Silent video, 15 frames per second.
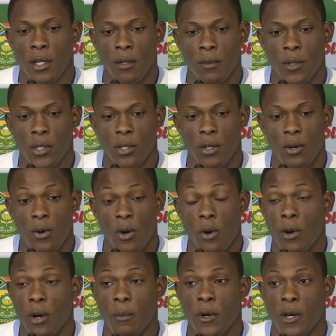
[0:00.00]
But
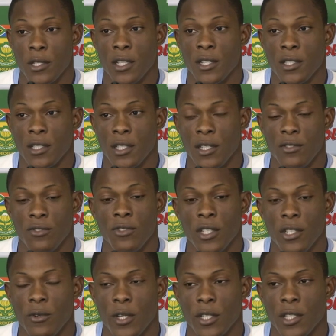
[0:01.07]
our boys has really
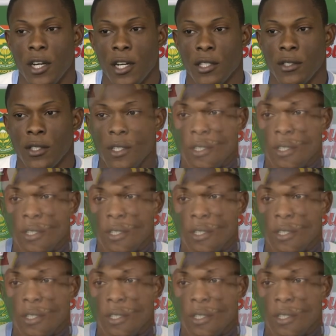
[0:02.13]
worked hard today.